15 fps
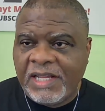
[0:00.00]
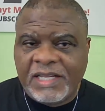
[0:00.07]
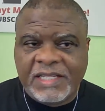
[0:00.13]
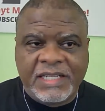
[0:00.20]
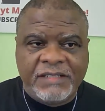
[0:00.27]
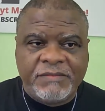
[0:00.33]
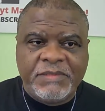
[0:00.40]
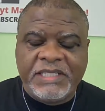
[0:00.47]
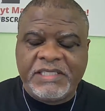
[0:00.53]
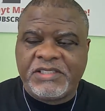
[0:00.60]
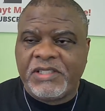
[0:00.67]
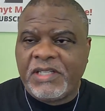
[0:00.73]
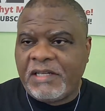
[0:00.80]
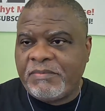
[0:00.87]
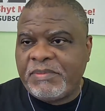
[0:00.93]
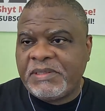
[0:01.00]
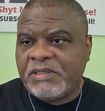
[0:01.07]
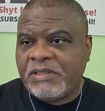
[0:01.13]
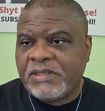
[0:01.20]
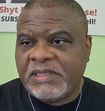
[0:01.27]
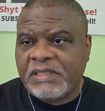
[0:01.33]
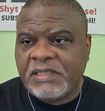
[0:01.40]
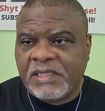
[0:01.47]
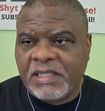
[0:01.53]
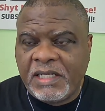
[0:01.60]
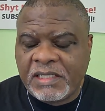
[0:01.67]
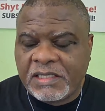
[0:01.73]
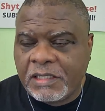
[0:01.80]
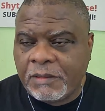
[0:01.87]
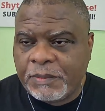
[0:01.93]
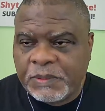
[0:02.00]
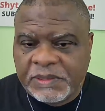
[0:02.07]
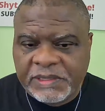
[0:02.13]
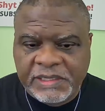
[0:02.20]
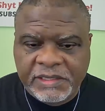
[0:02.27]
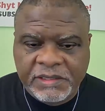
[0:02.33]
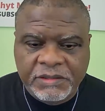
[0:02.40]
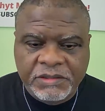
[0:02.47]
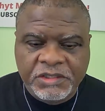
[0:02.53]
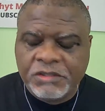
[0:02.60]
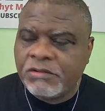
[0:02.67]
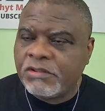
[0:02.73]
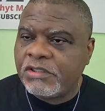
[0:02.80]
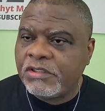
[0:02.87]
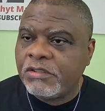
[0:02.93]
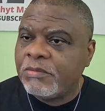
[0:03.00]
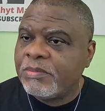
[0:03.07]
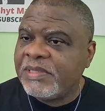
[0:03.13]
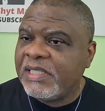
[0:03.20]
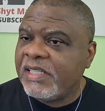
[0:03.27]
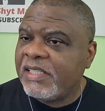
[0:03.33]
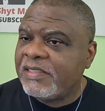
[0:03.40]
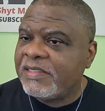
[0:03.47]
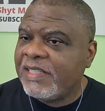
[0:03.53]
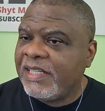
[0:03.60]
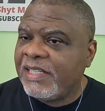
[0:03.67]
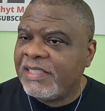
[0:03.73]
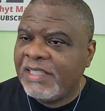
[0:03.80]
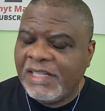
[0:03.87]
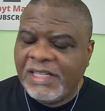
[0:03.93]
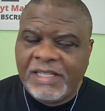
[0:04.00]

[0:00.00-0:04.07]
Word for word: I got to make sure I've been doing a couple little YouTubes here and there.